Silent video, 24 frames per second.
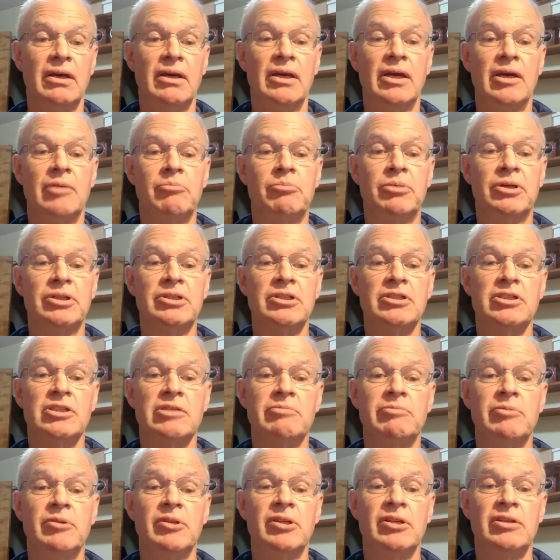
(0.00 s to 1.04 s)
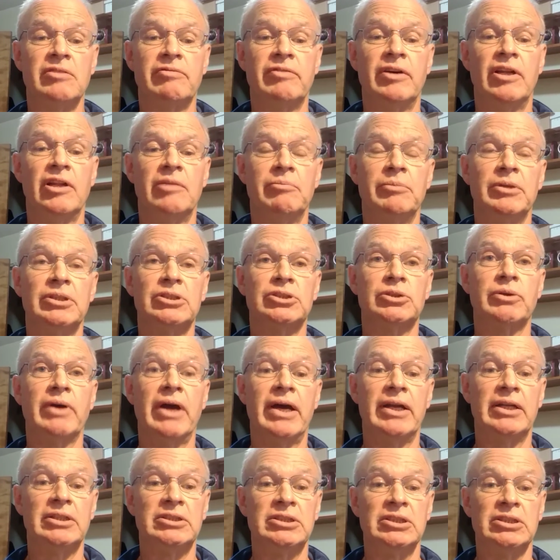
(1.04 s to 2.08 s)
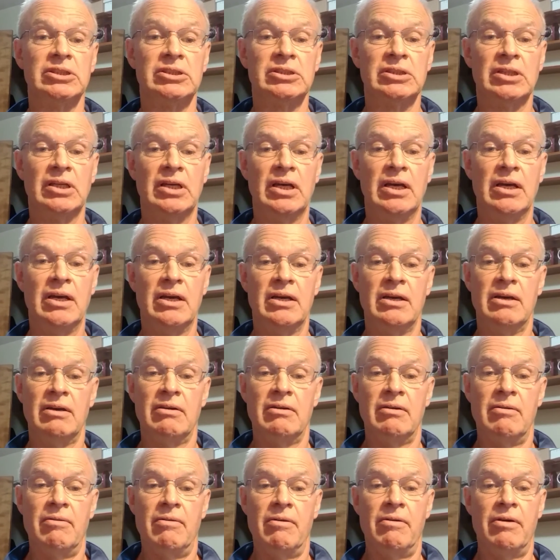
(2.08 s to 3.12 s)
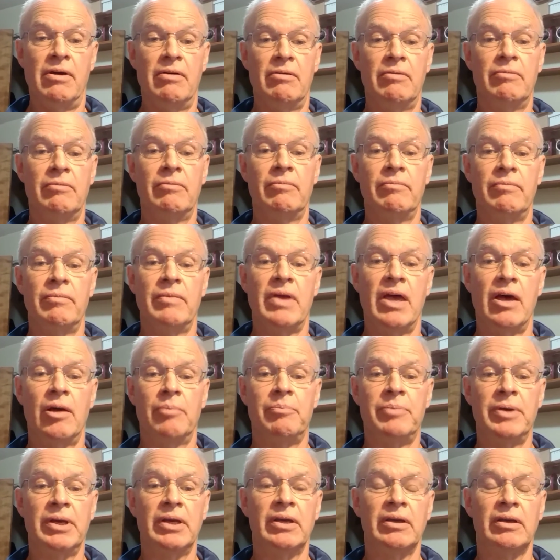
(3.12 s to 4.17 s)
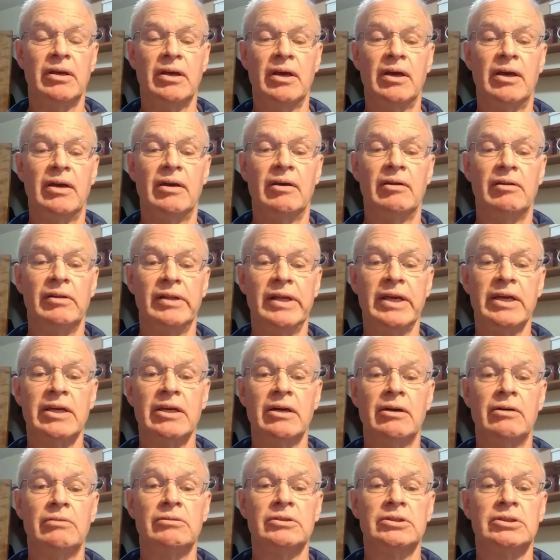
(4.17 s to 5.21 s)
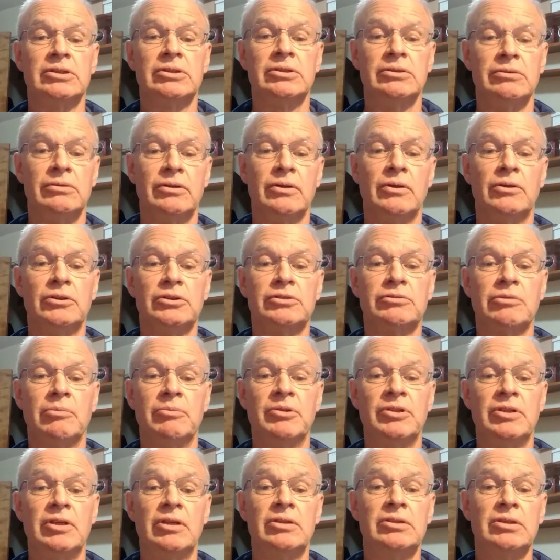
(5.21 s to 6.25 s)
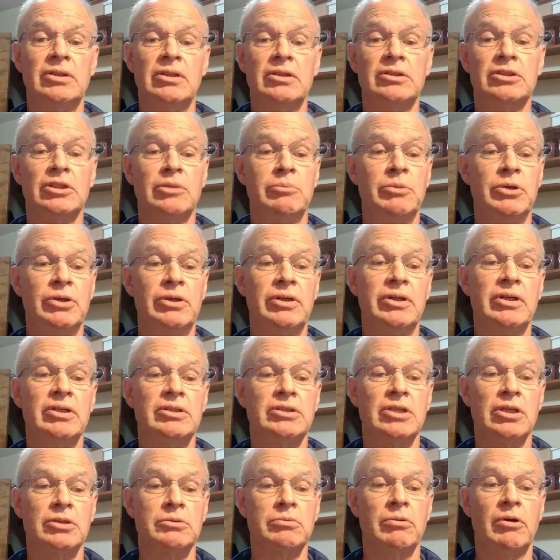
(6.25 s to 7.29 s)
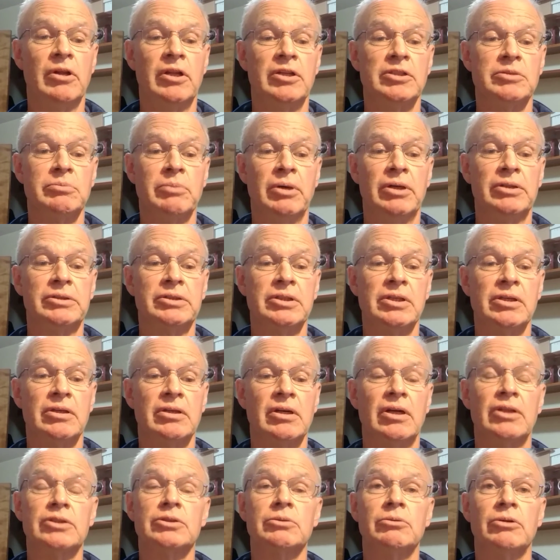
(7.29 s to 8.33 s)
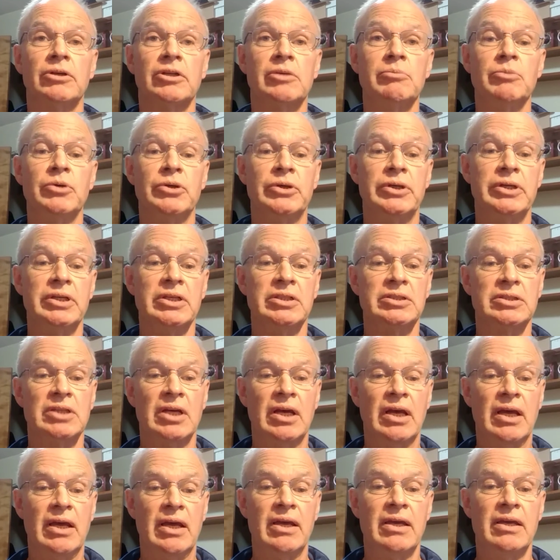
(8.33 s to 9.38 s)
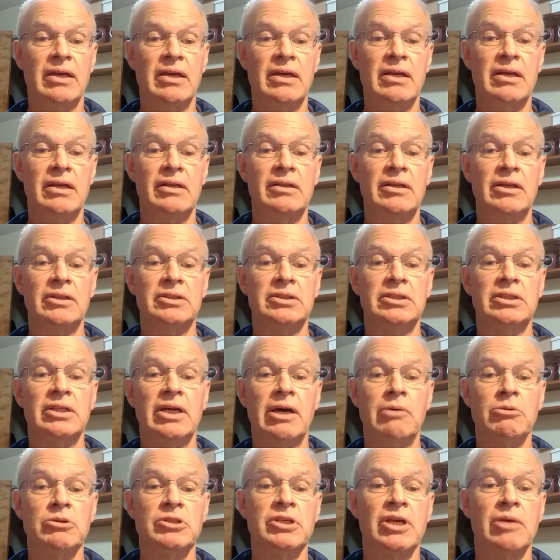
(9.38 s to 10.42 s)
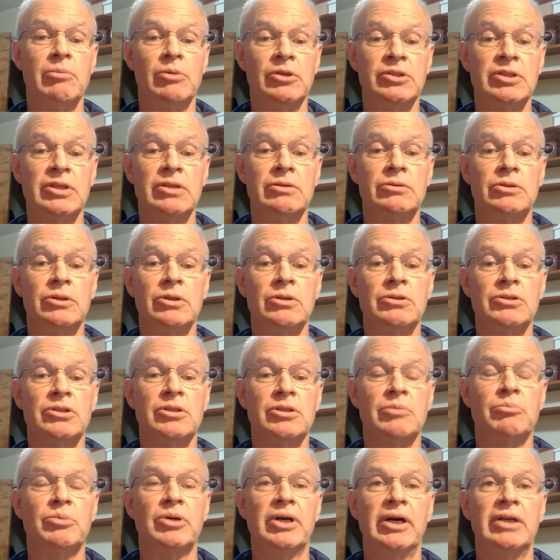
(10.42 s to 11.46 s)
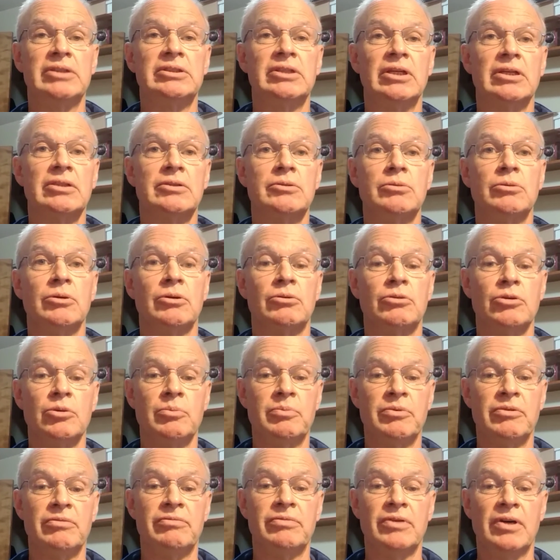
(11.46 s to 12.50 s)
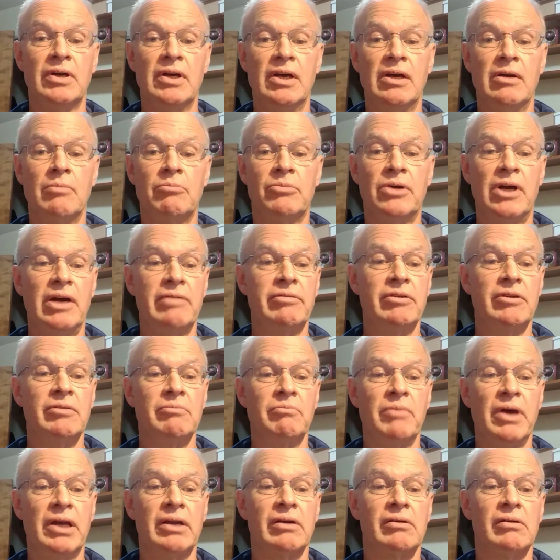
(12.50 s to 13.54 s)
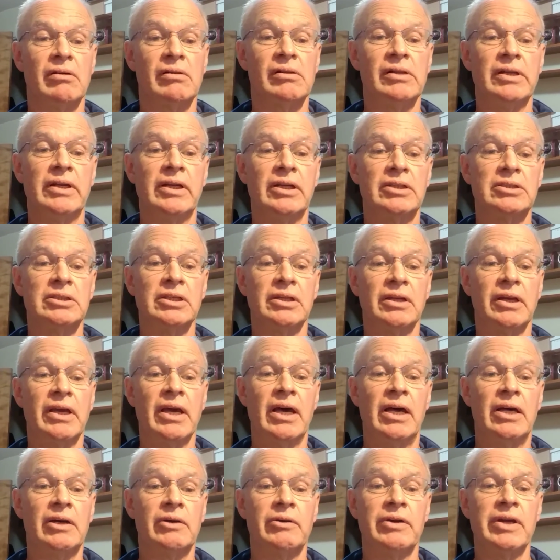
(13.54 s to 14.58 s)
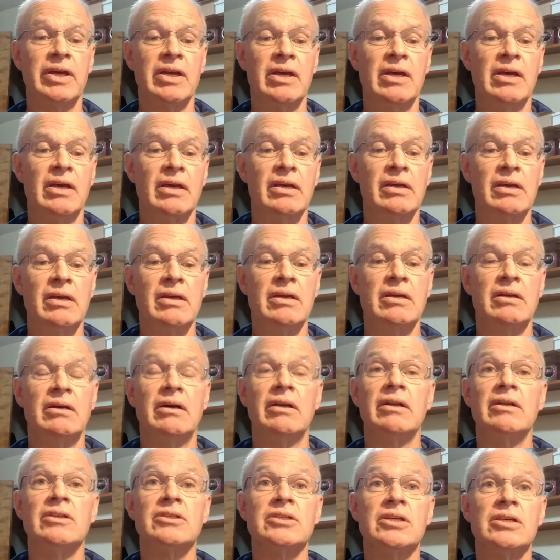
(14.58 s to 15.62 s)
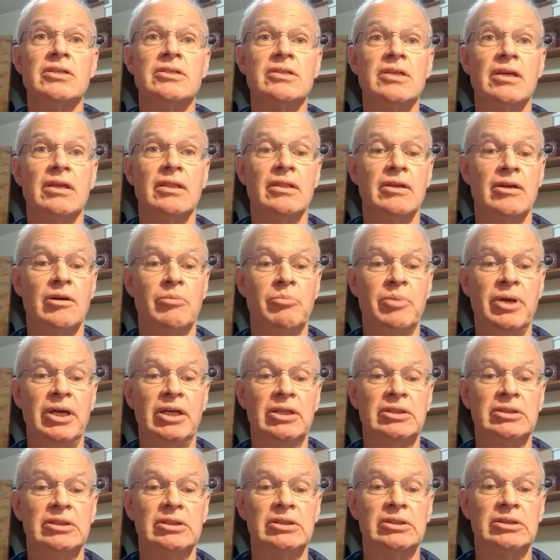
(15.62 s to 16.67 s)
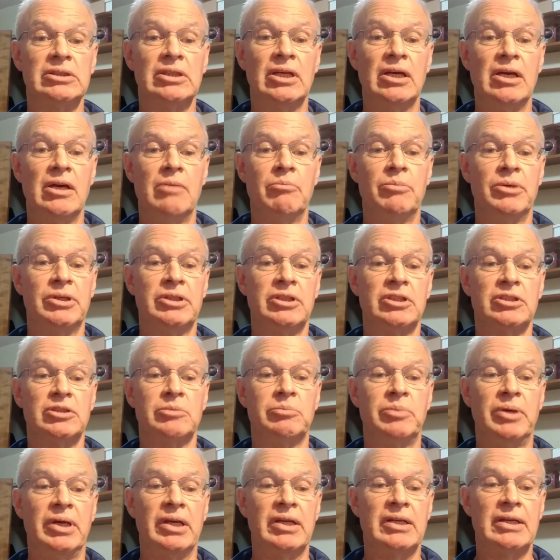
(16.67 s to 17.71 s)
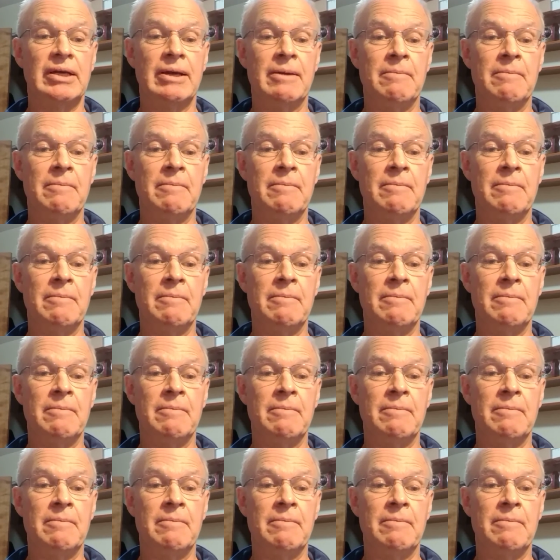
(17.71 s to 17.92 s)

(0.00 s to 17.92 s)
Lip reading: and participant development strategies, helping link out to those from Indigenous communities as well as multicultural communities. In addition, I was able to introduce the project to a group of private medical clinics in Calgary, keen on insisting their patients participate.